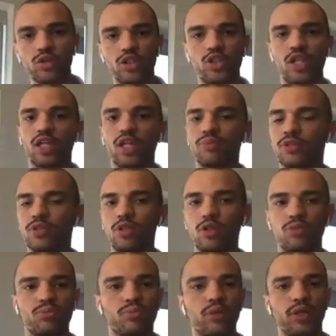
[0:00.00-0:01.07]
Did you end up
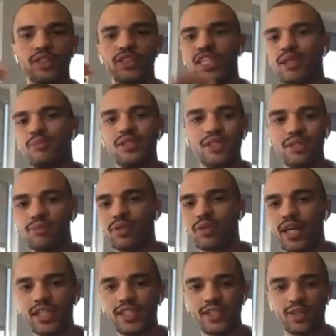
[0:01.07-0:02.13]
putting teams into
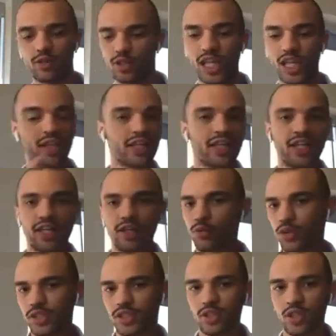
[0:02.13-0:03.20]
place or selling it?
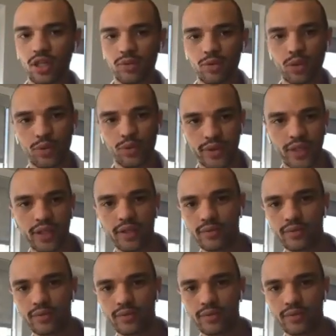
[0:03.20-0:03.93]
What did you end up doing with that?